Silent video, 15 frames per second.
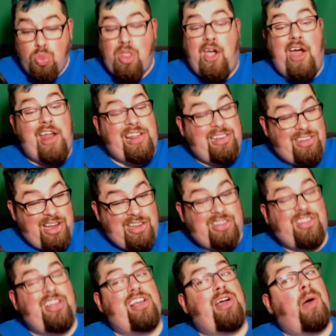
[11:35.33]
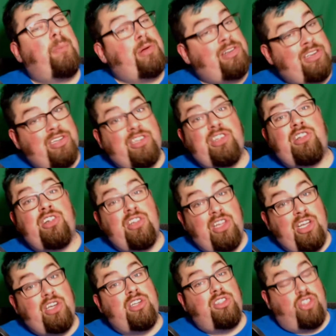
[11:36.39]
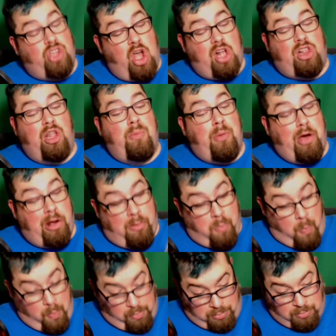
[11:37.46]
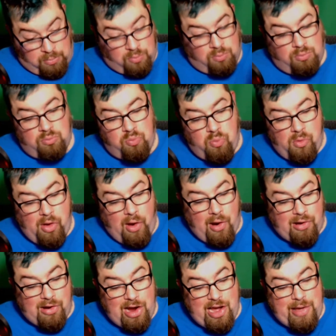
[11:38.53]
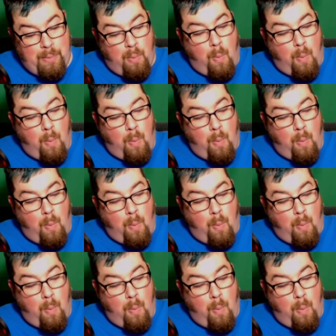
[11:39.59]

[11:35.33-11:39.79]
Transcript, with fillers: And it tastes like a particularly good chocolate bar. All right.